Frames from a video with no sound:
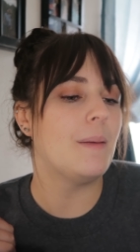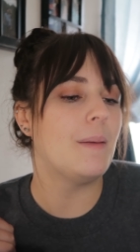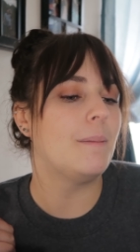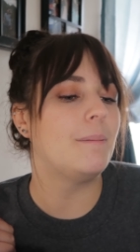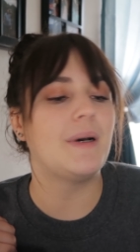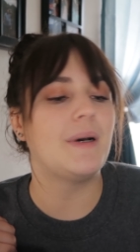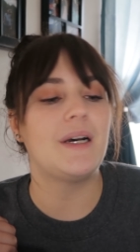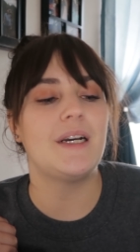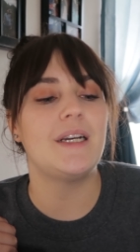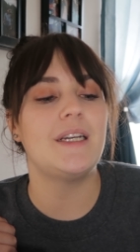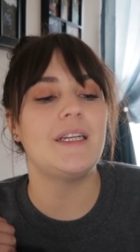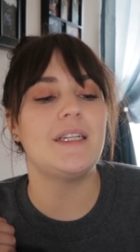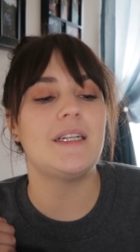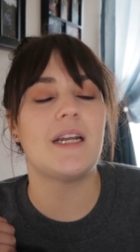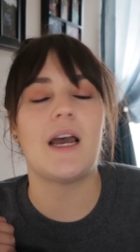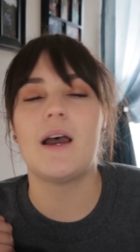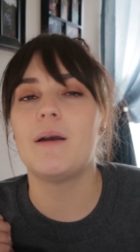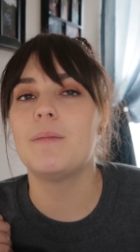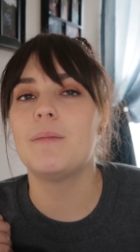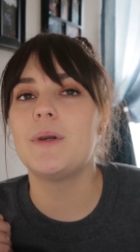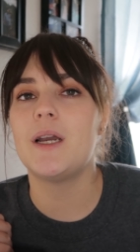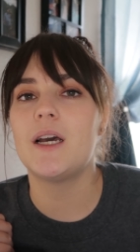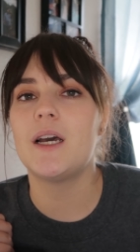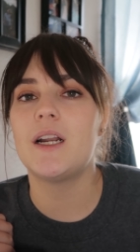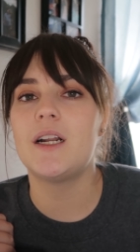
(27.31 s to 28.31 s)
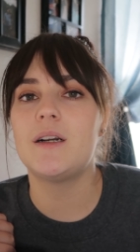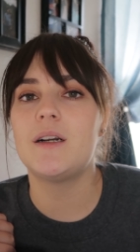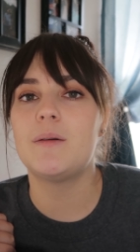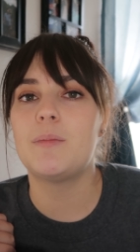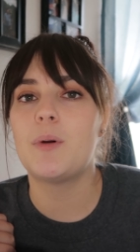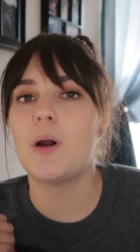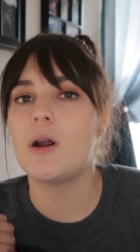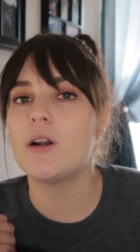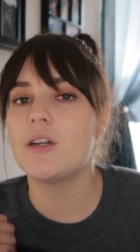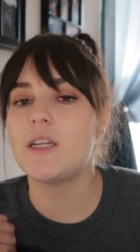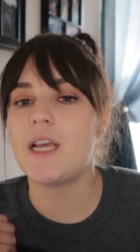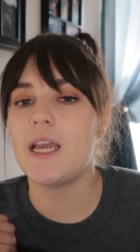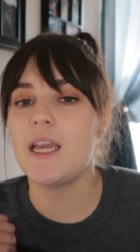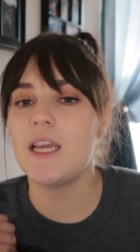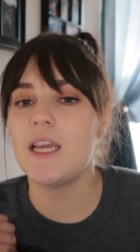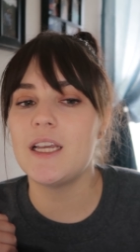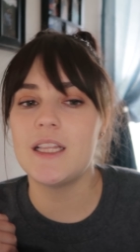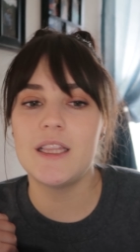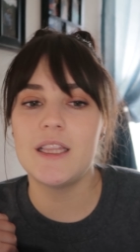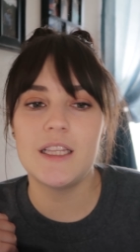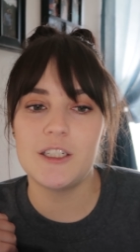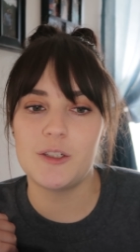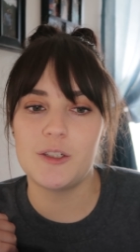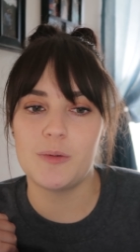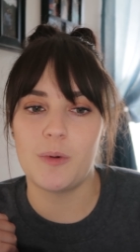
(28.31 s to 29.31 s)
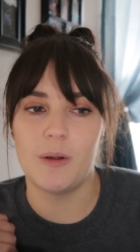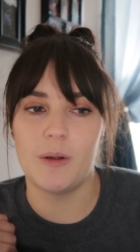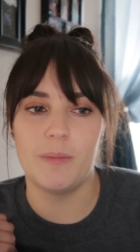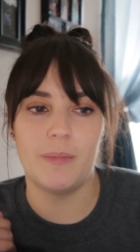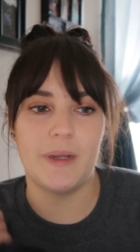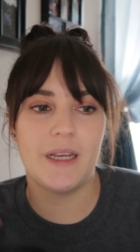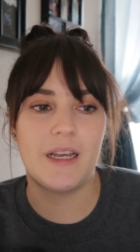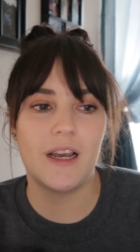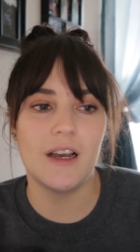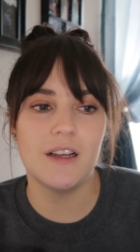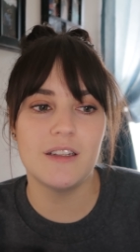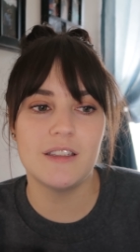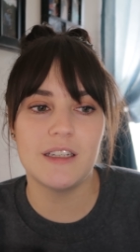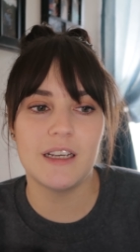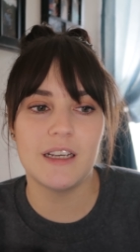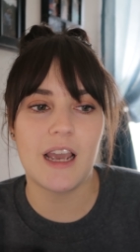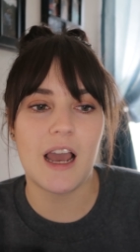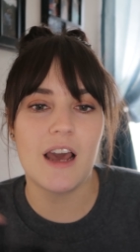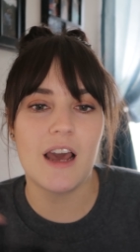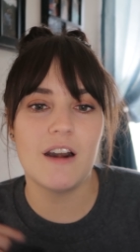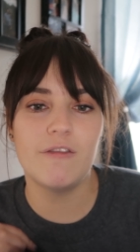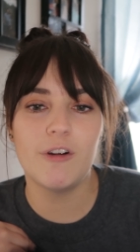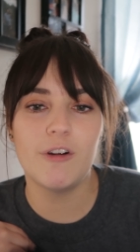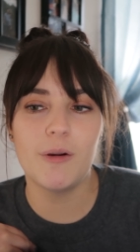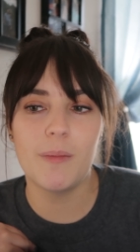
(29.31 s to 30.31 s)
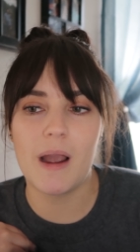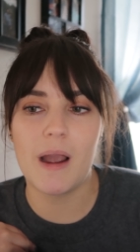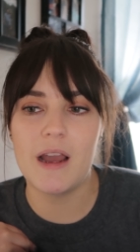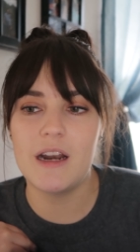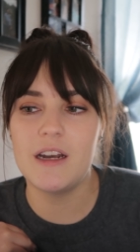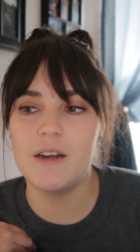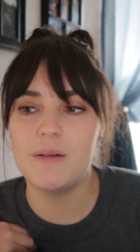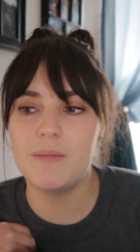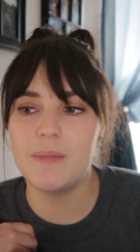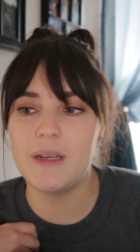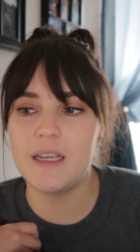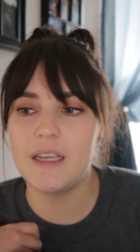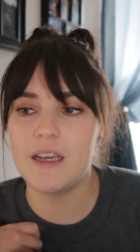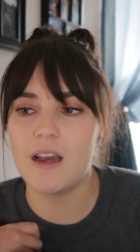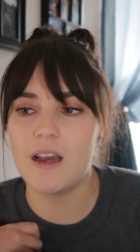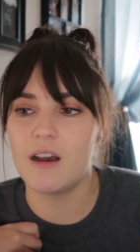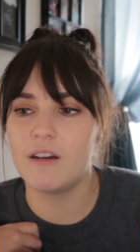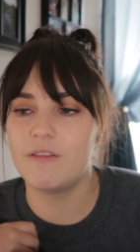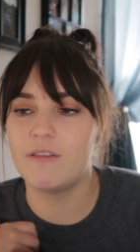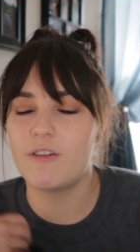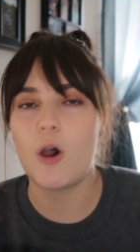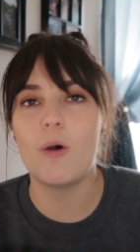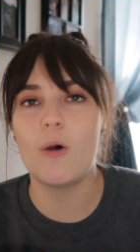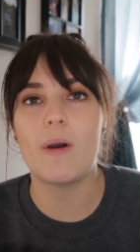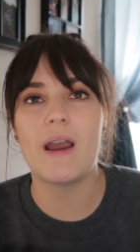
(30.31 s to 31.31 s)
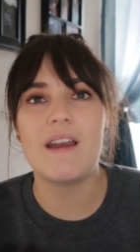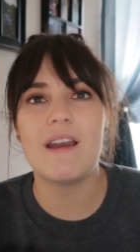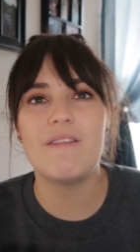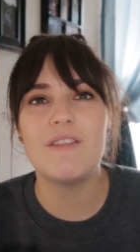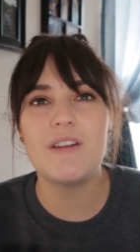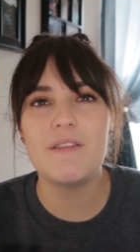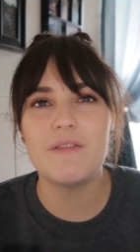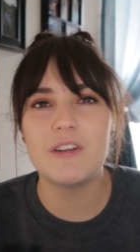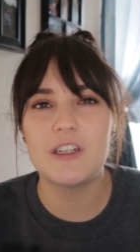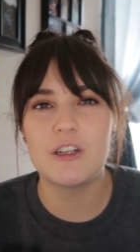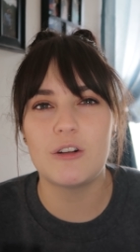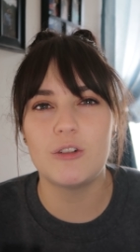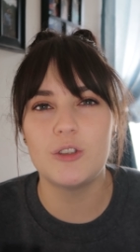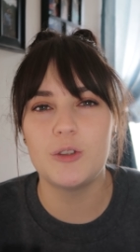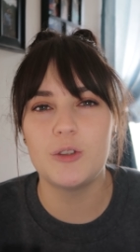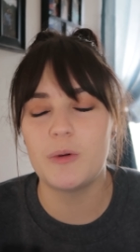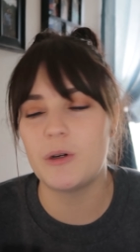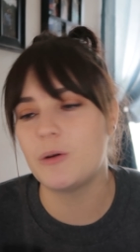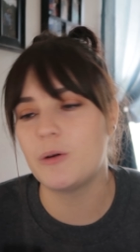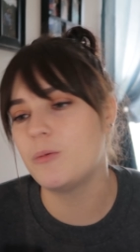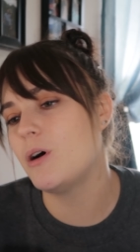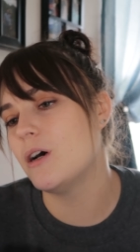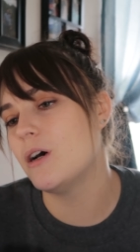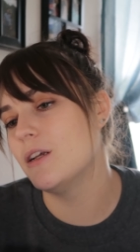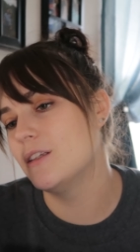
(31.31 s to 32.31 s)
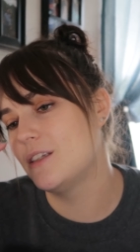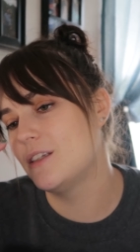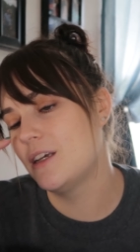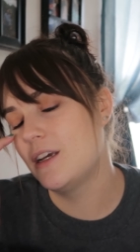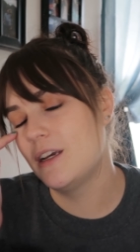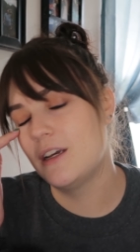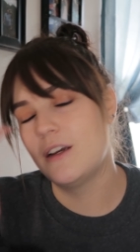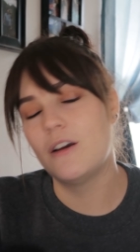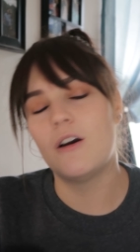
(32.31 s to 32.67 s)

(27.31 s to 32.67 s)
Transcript: But I'm gonna partake in this one because it kind of reminded me of, oh, I haven't even told you what it was,